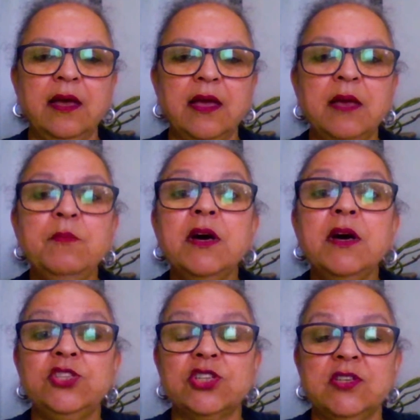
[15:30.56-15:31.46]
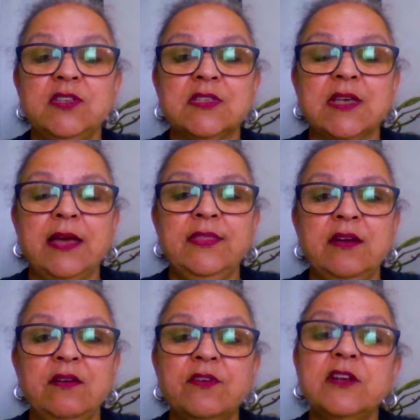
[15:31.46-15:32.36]
emerges and
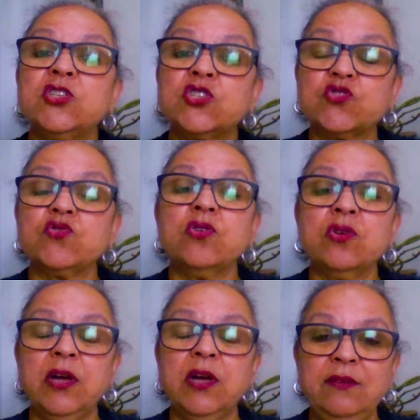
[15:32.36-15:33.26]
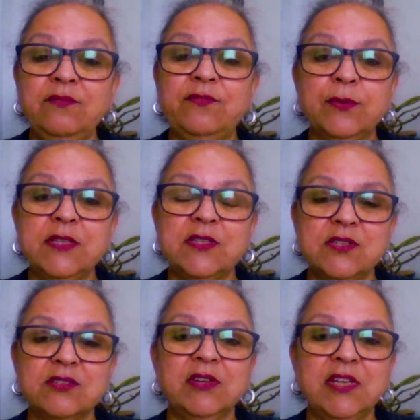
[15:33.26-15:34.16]
there are very strong
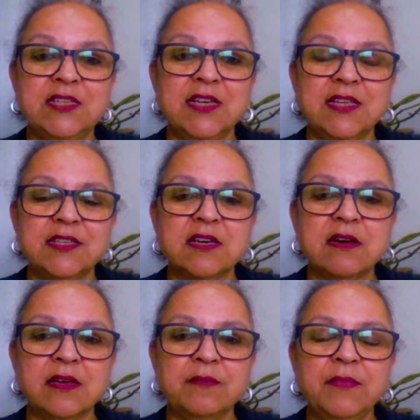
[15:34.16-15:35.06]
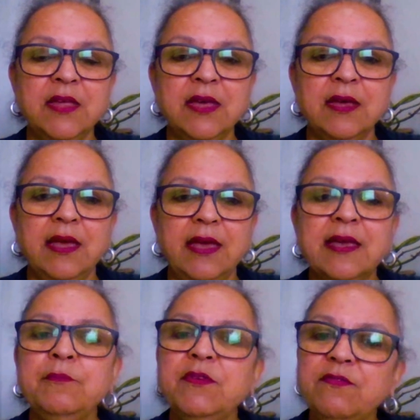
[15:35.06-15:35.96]
influences on it at the time, it
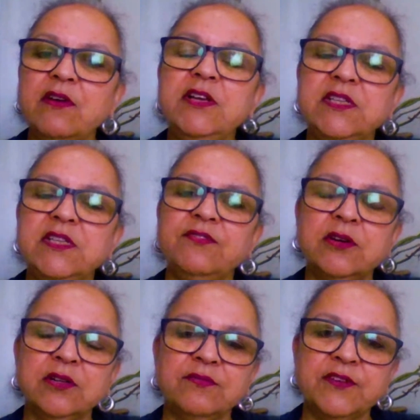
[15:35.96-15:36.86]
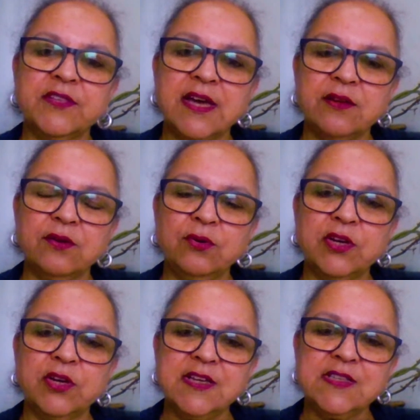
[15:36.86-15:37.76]
can be very difficult for that
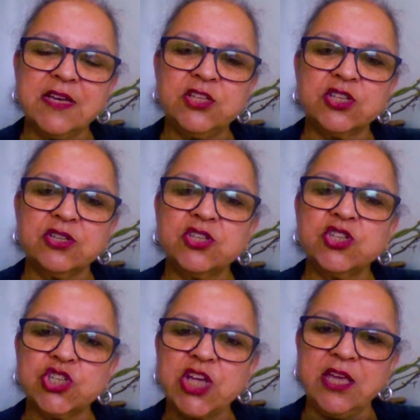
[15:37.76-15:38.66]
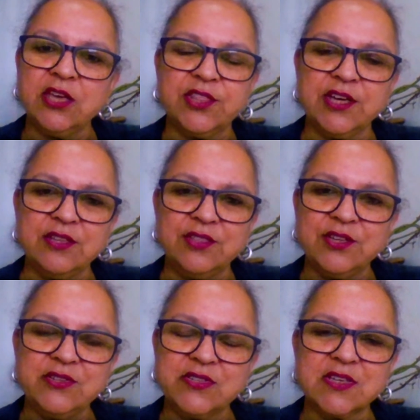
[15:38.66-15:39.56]
organization to shake
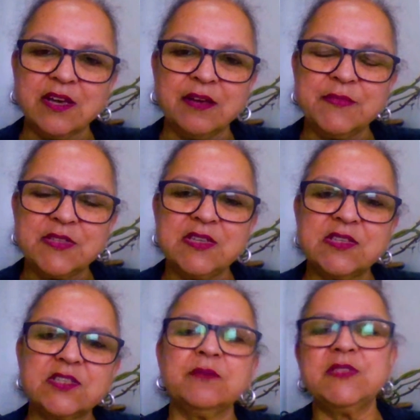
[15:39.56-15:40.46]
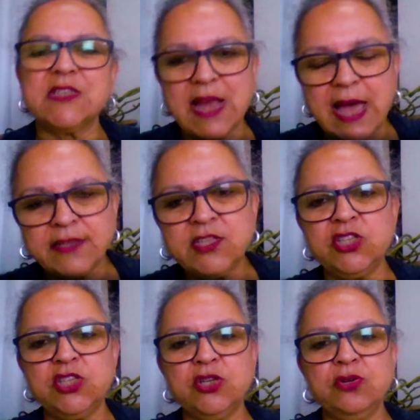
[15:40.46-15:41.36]
those systems and
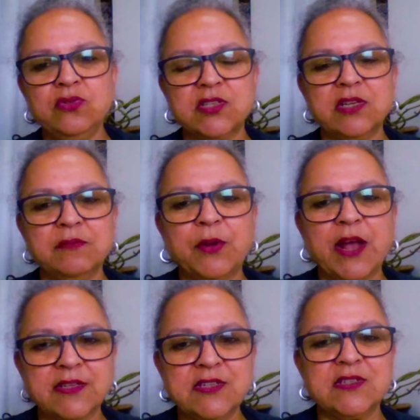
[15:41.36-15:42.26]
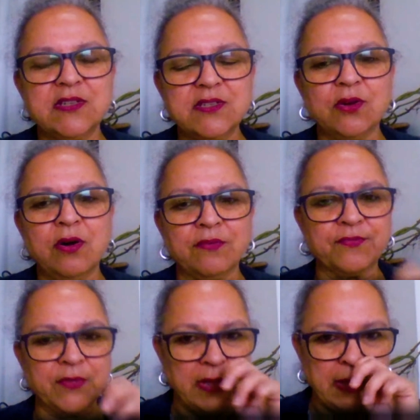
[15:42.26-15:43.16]
attitudes and practices
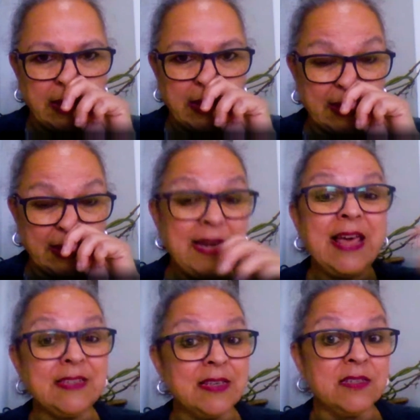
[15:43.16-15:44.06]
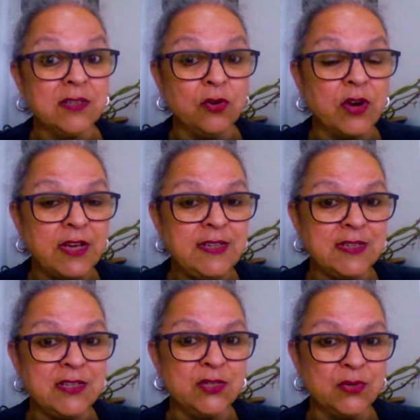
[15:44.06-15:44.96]
off, unless there's a
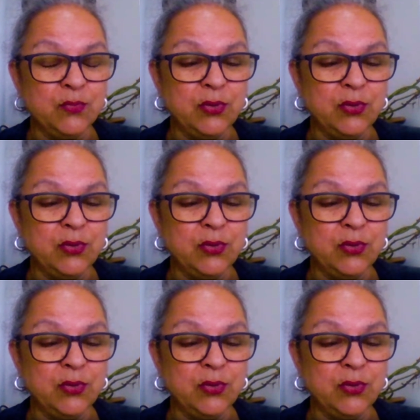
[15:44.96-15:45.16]
crisis,